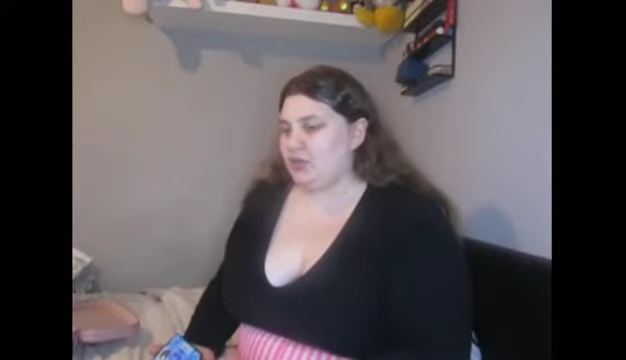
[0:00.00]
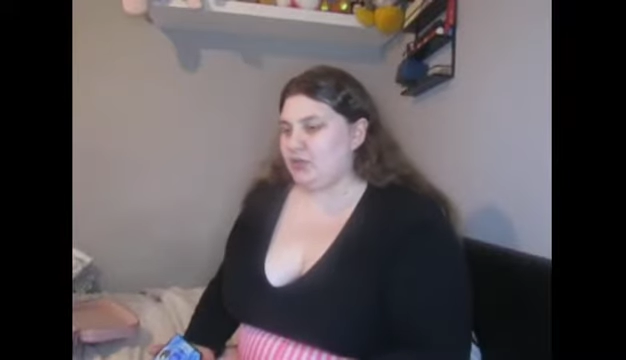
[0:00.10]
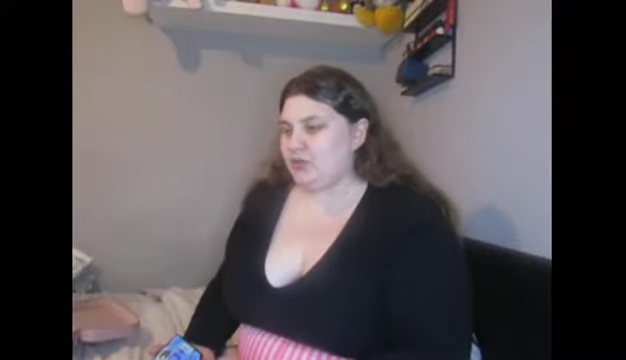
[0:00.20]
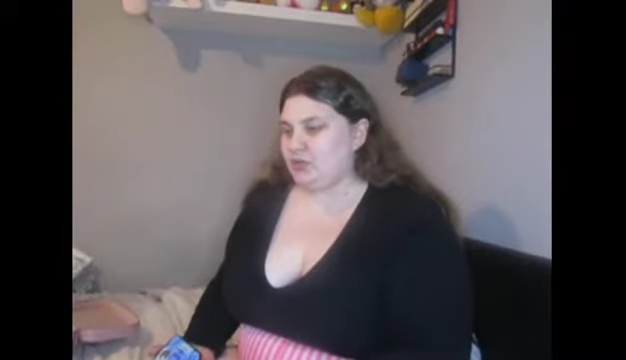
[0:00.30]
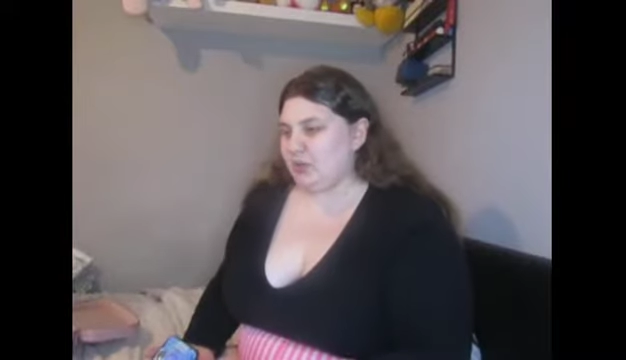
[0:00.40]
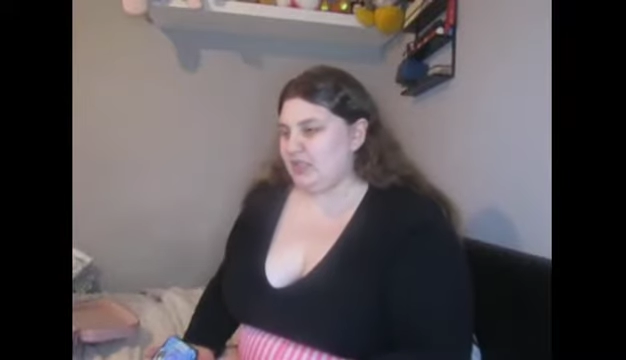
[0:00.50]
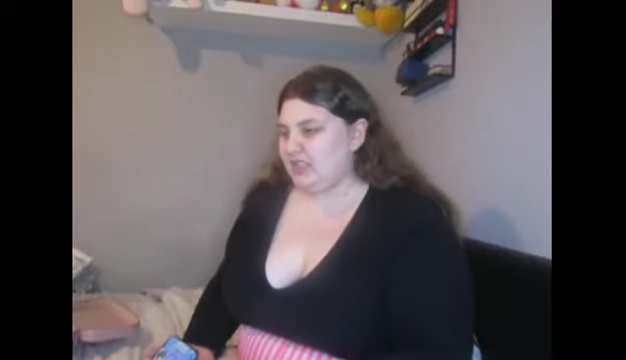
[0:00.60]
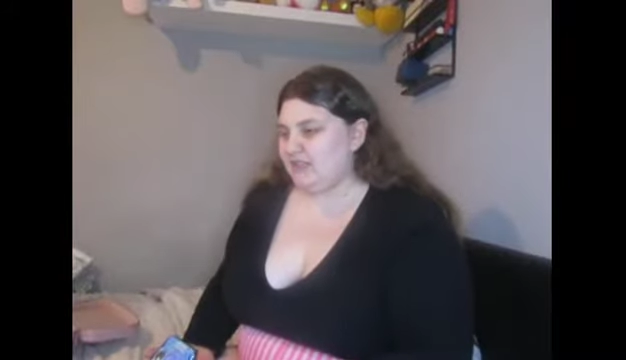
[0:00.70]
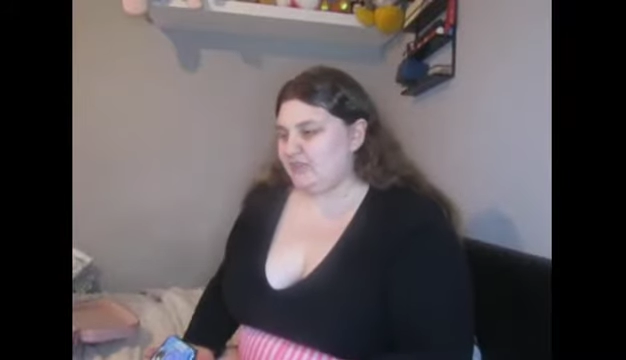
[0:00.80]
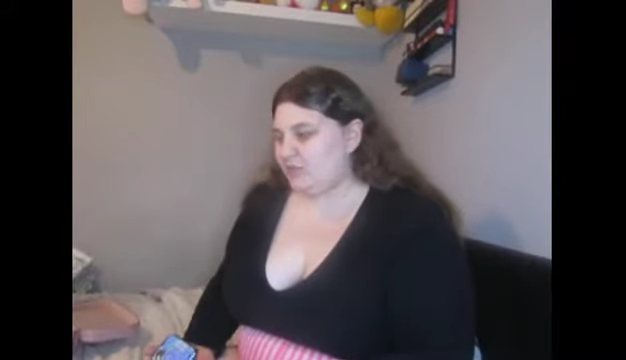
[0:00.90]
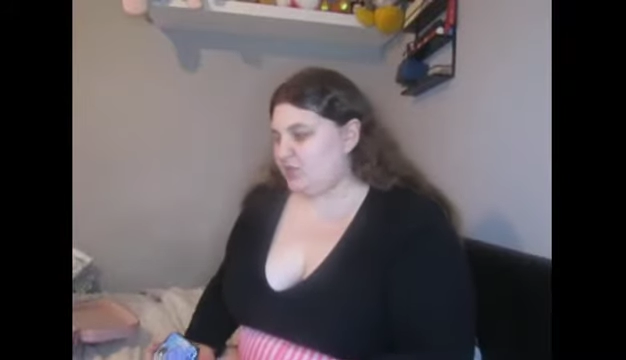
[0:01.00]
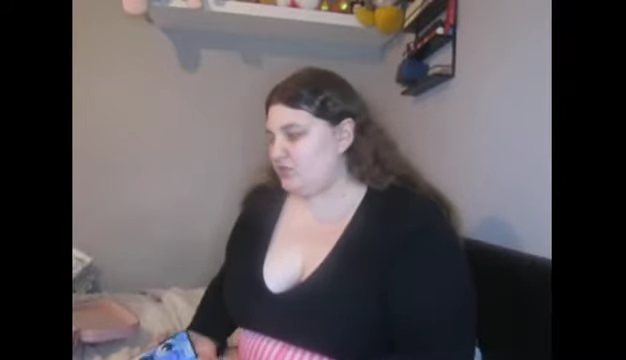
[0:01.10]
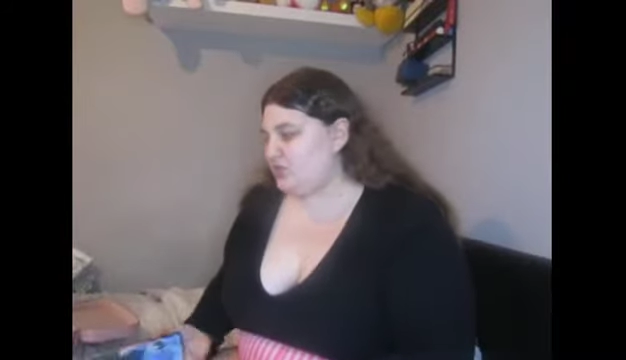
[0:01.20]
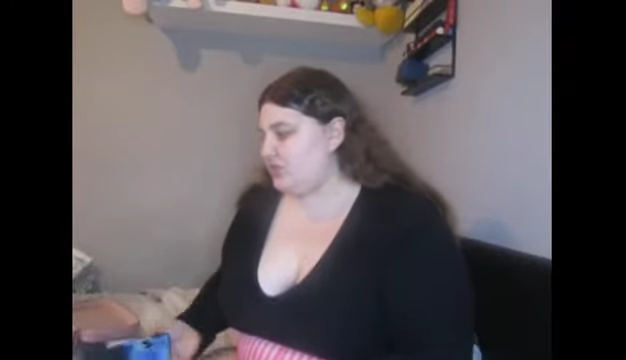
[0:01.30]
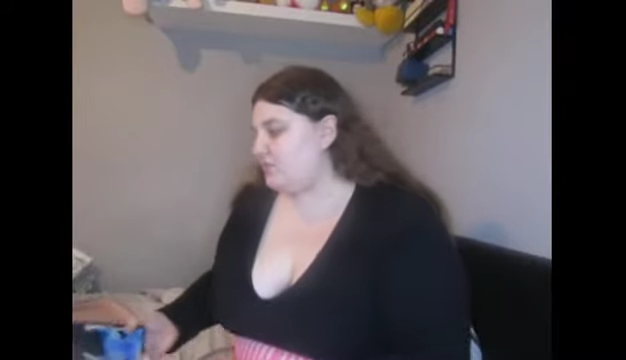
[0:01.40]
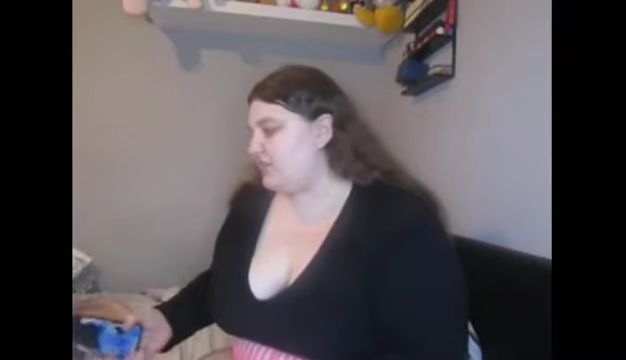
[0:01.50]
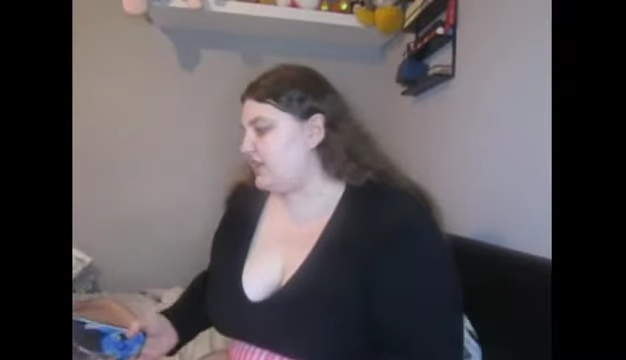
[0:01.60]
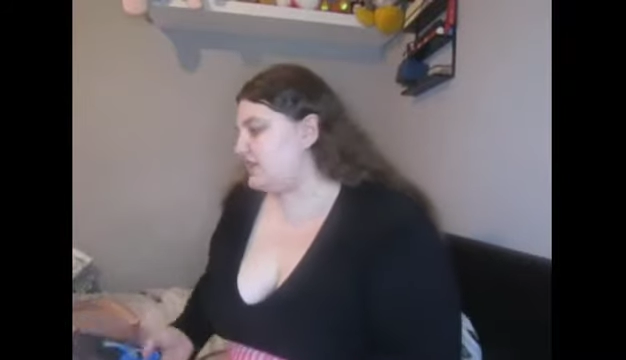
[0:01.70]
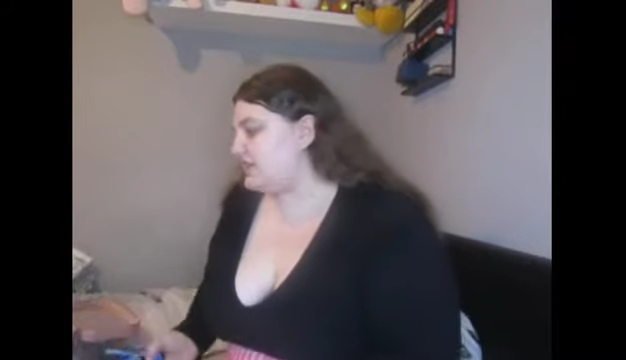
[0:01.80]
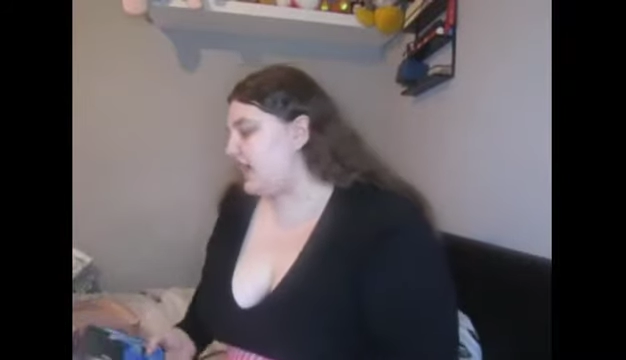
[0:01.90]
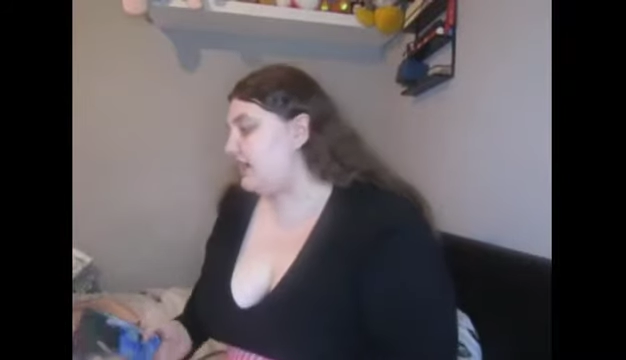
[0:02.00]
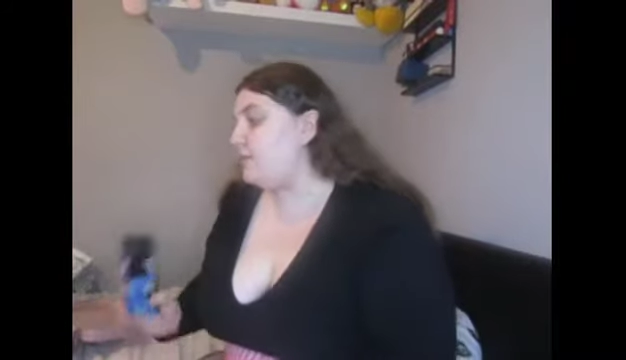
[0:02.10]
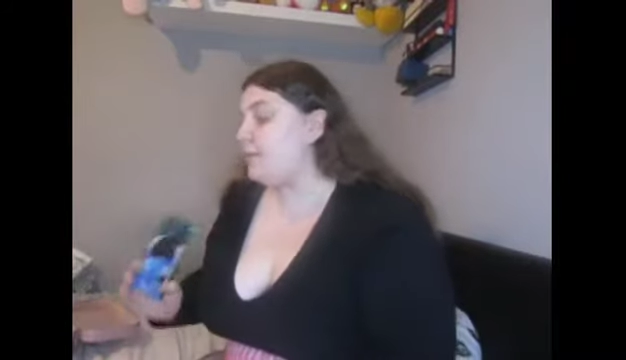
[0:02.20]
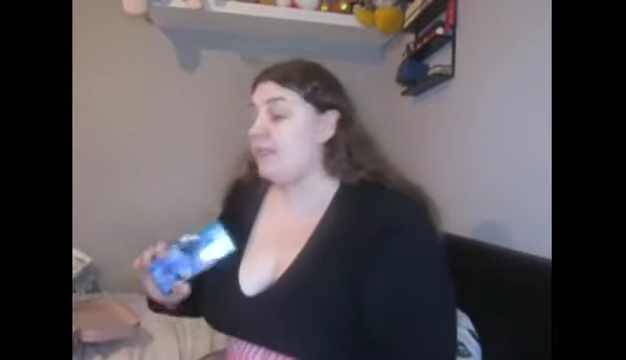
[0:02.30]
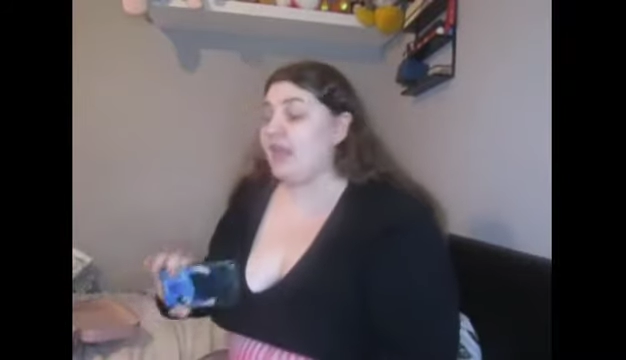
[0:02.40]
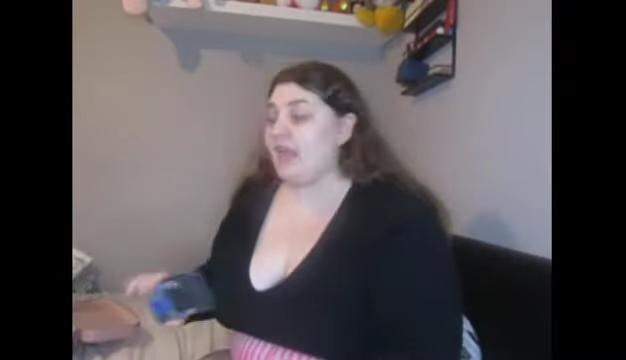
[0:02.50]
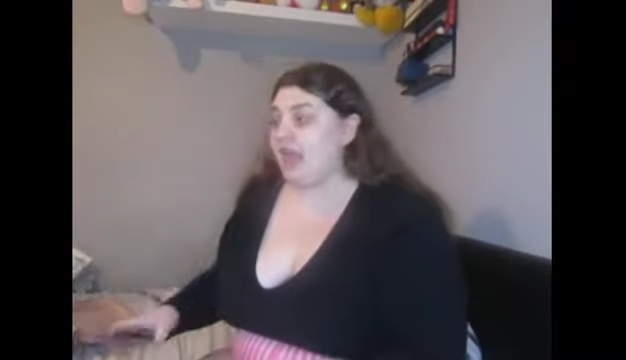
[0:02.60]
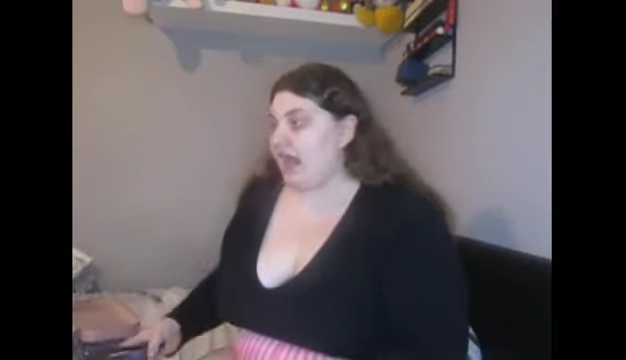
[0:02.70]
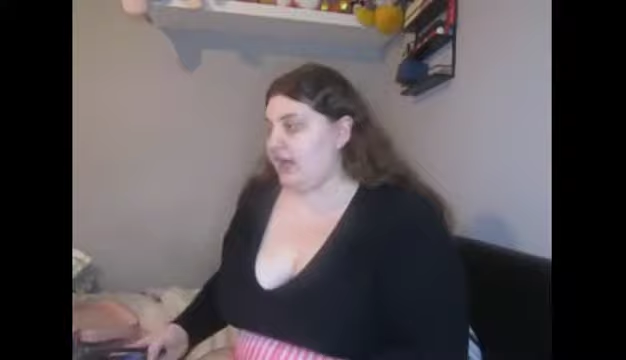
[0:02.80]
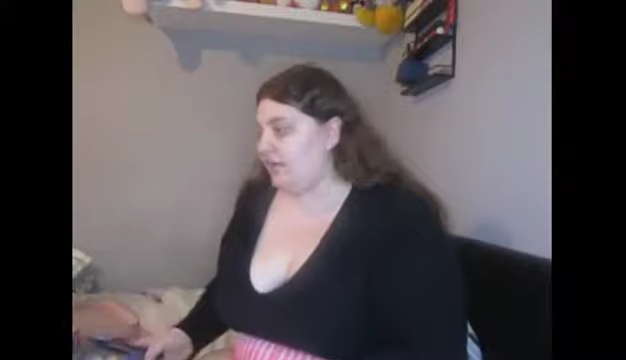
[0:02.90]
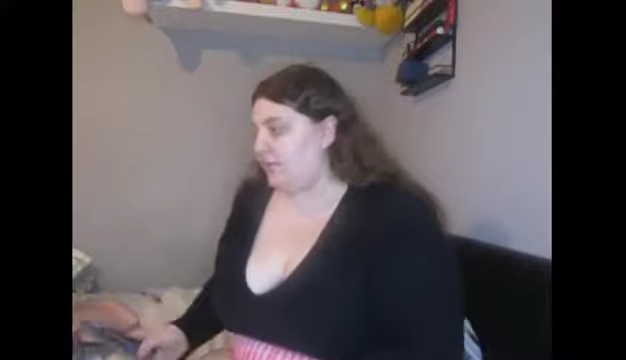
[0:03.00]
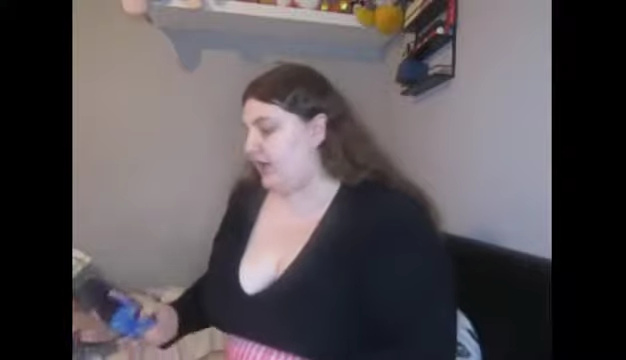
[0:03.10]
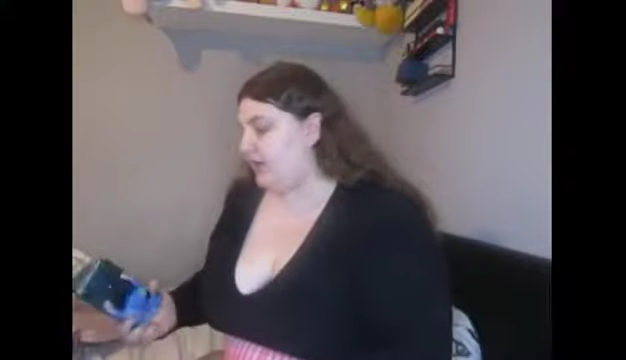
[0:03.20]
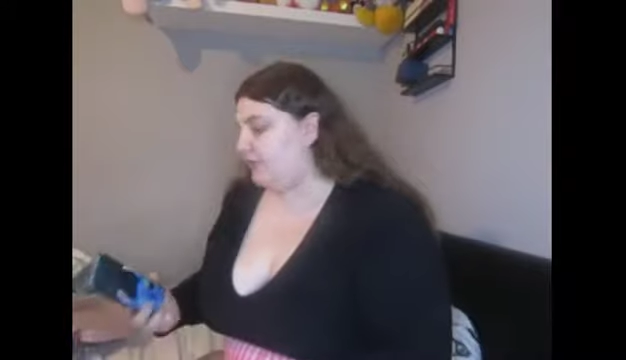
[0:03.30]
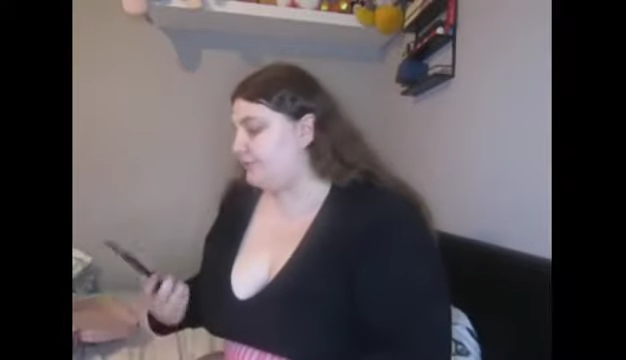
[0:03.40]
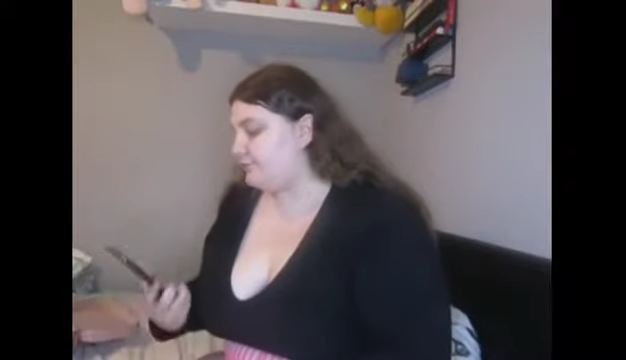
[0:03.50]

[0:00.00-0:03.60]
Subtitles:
the 20th of March or something today. Anyway,